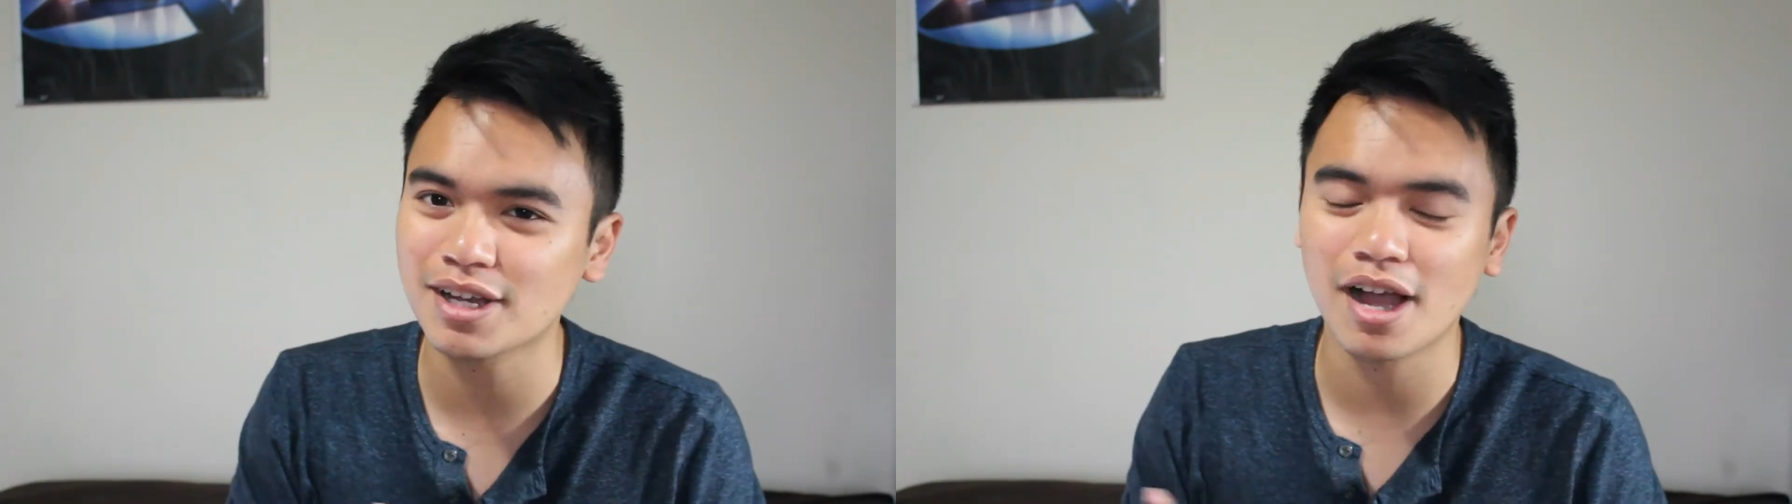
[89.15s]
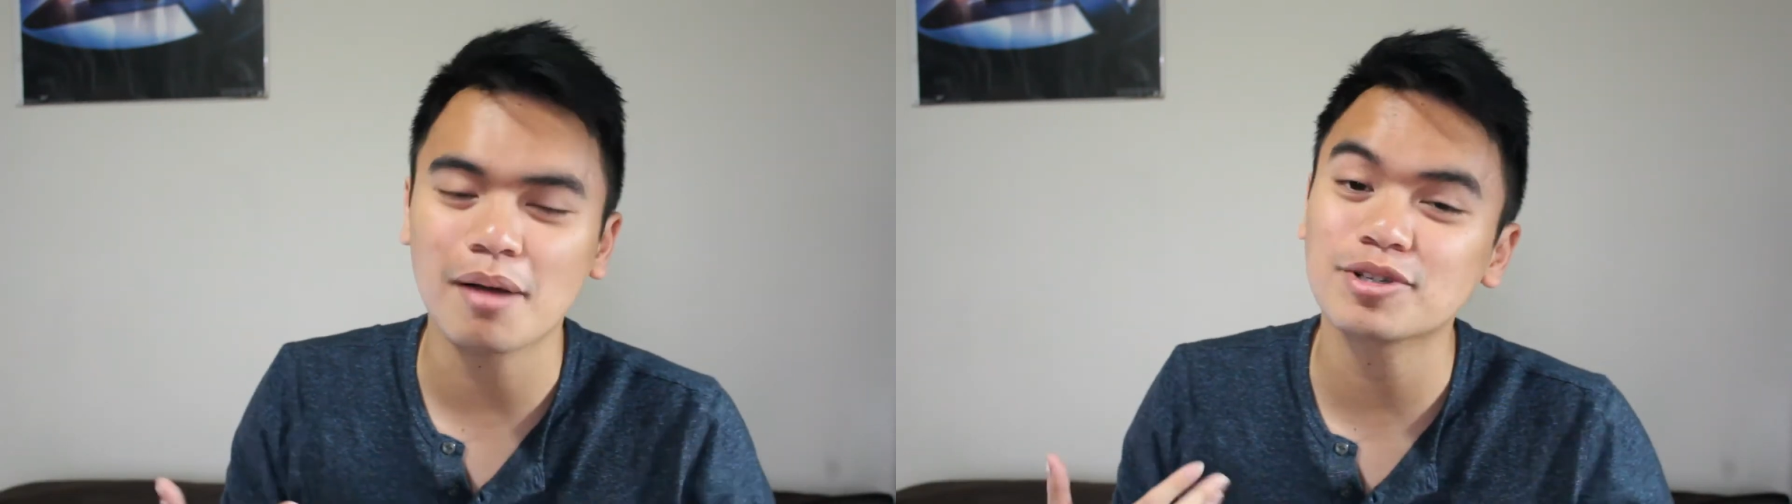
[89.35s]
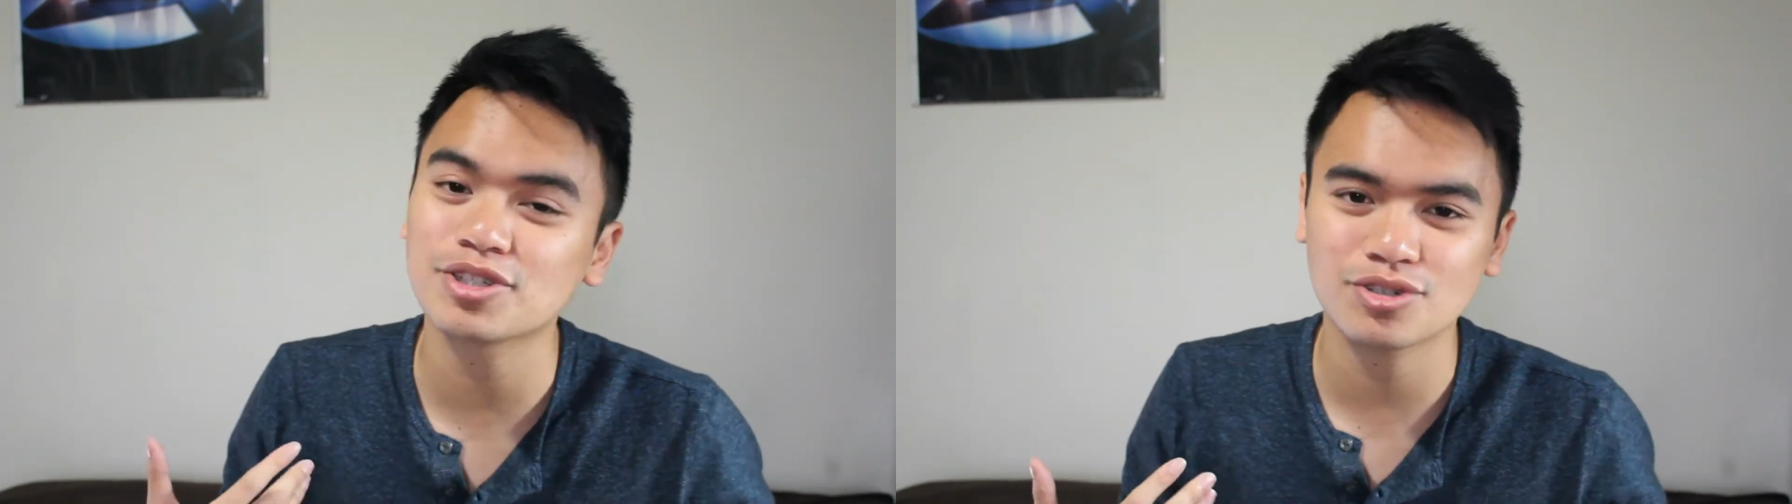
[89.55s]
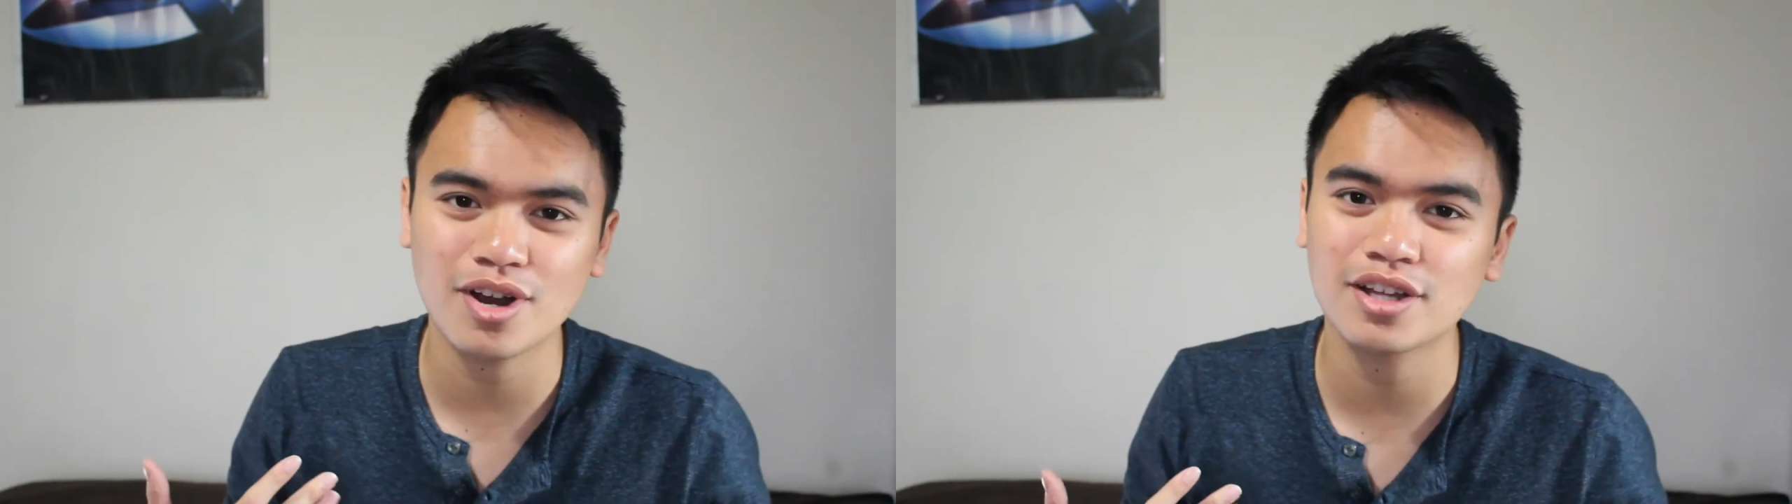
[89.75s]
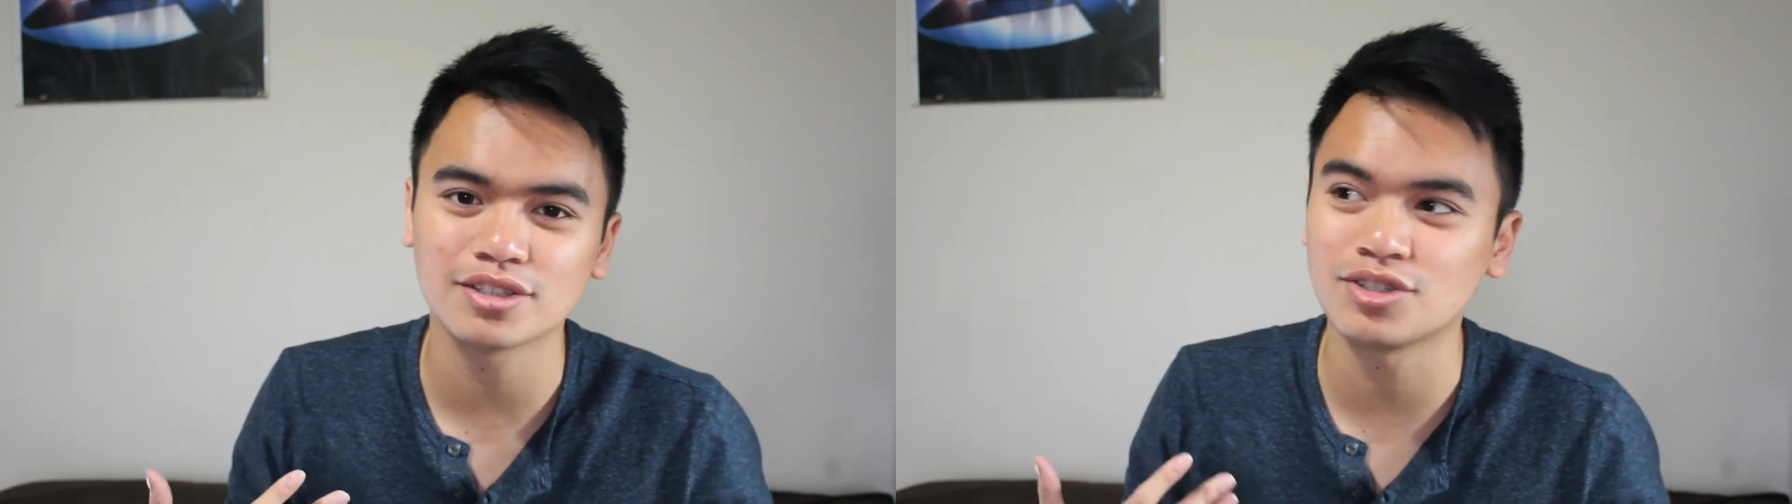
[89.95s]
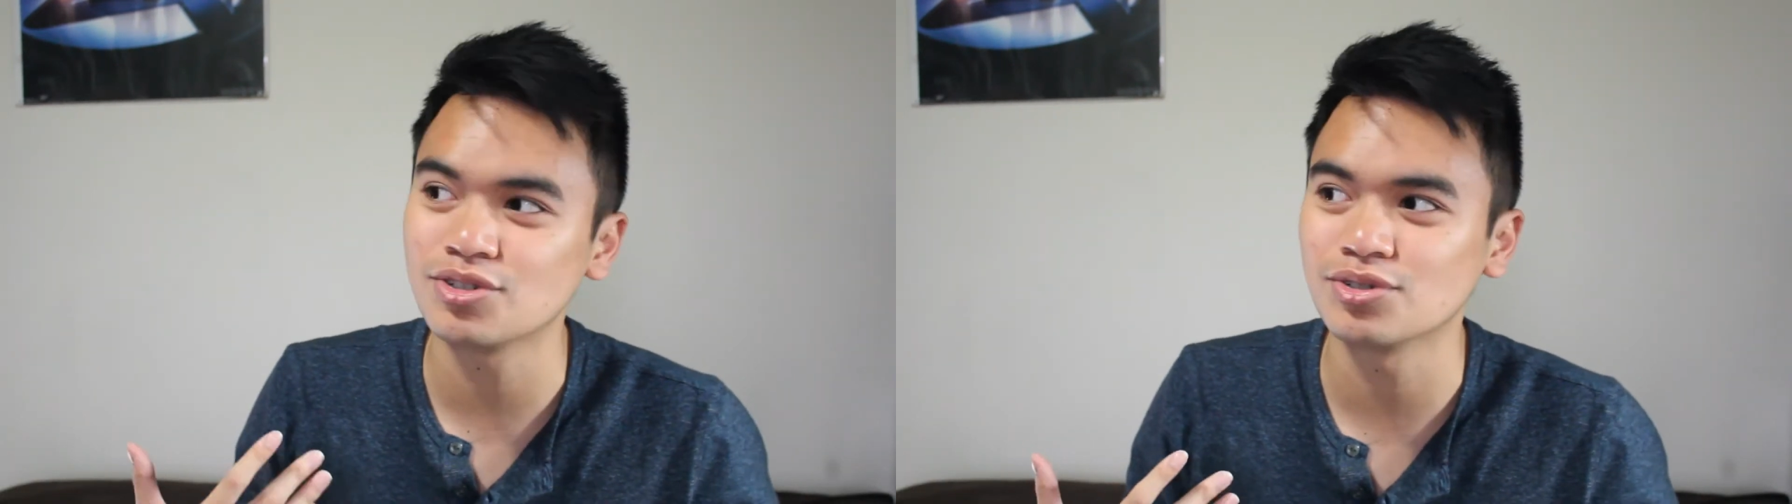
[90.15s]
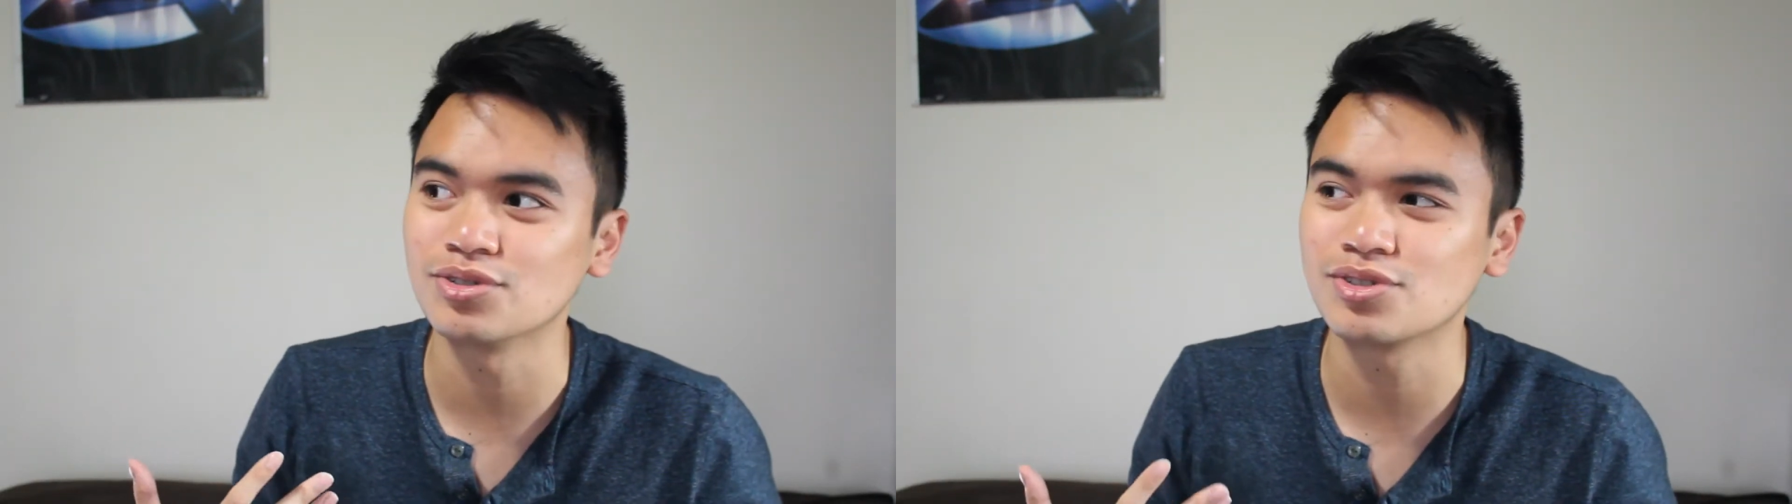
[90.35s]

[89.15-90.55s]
I'm a straight dude,